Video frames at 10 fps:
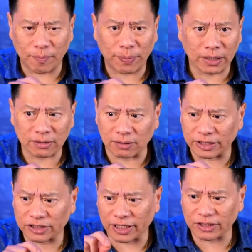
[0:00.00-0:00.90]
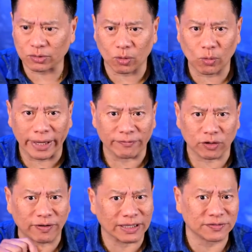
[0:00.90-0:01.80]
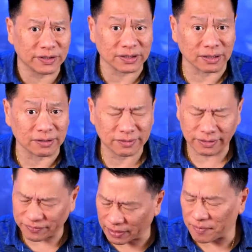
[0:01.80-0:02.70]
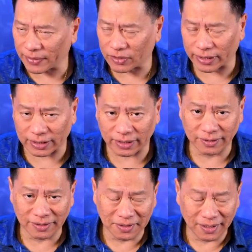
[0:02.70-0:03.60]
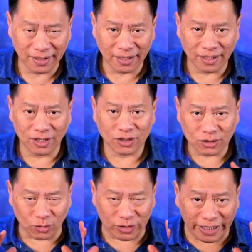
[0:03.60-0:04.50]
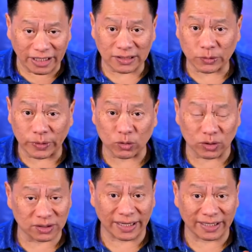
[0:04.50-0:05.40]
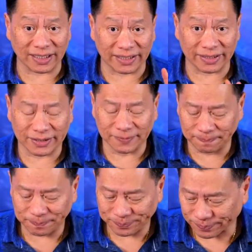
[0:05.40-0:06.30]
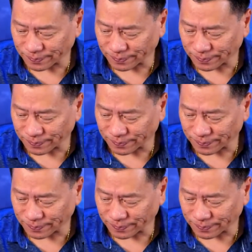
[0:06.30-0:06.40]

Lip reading: from a particle, it changed to a wave, or vice versa, if I remember correctly. So the easiest way to understand it is like this.